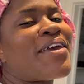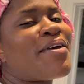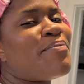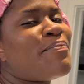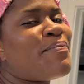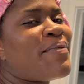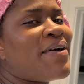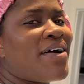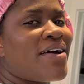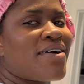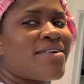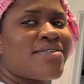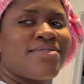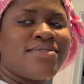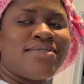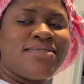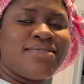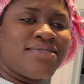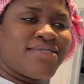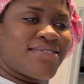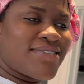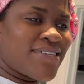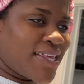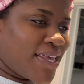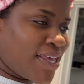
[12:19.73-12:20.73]
Back
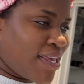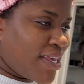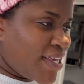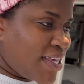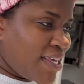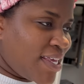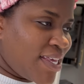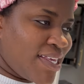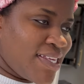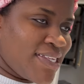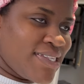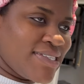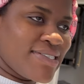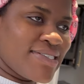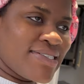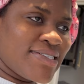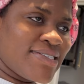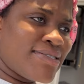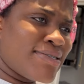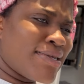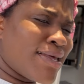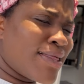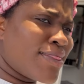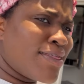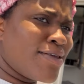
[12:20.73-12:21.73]

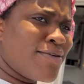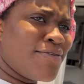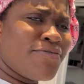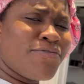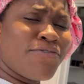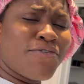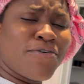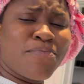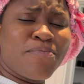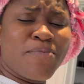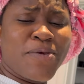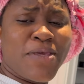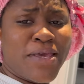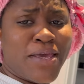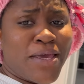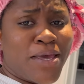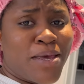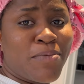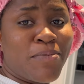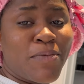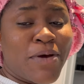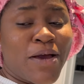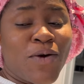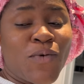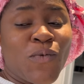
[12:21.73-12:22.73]
since I think 4
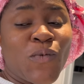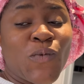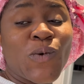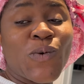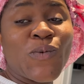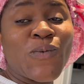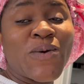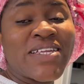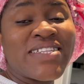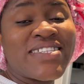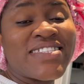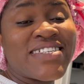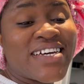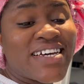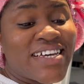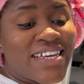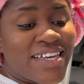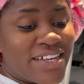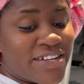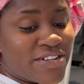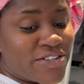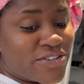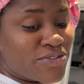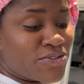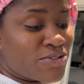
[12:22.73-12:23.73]
p.m. and we were
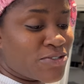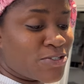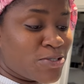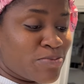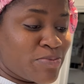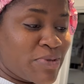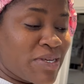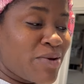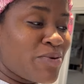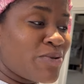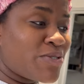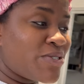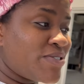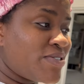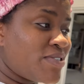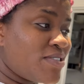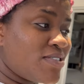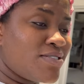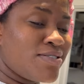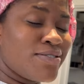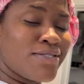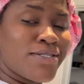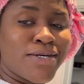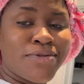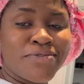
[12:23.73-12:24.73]
tired. Trust me, I was just
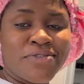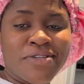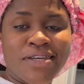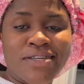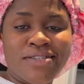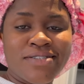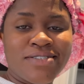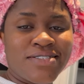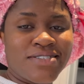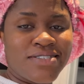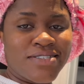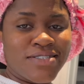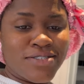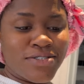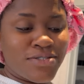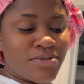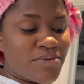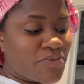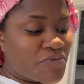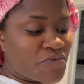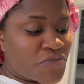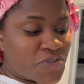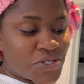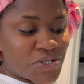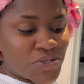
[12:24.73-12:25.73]
sitting down there editing
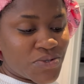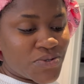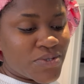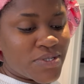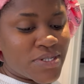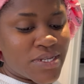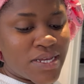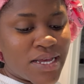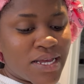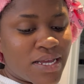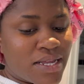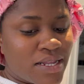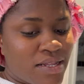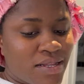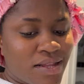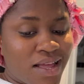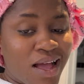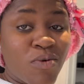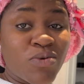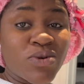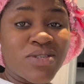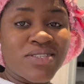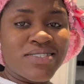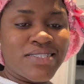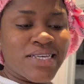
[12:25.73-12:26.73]
some videos and
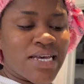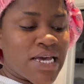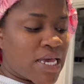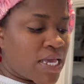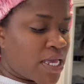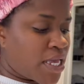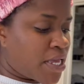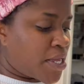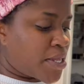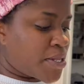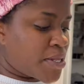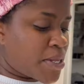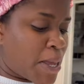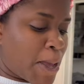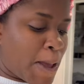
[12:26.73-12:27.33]
I was tired.